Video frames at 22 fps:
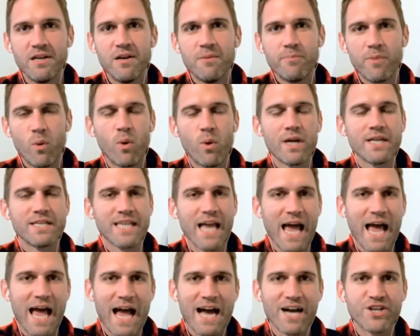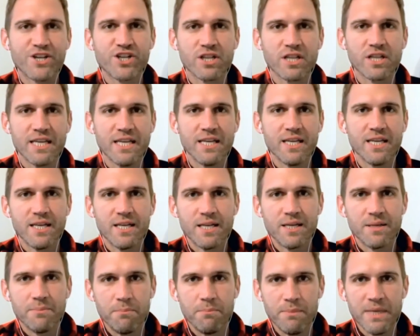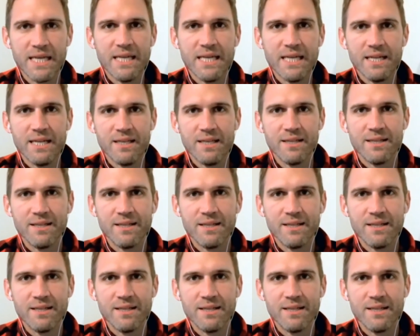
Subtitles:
but what does it actually mean?